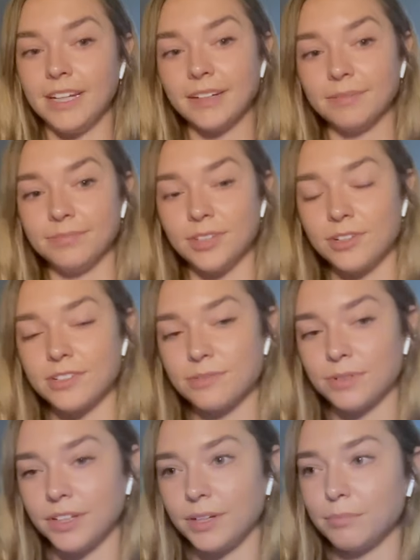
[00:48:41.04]
Yeah, no, that's a
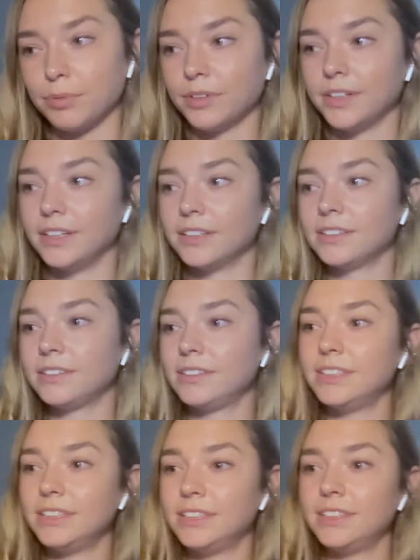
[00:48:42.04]
really good point.
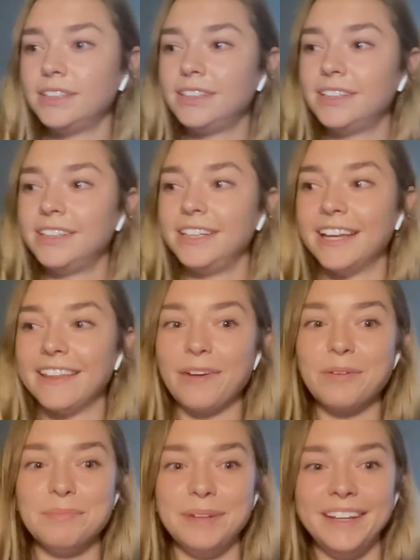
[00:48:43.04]
Yeah,
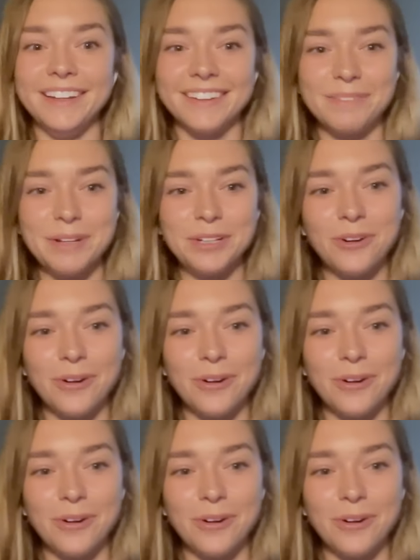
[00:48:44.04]
that would be, we'd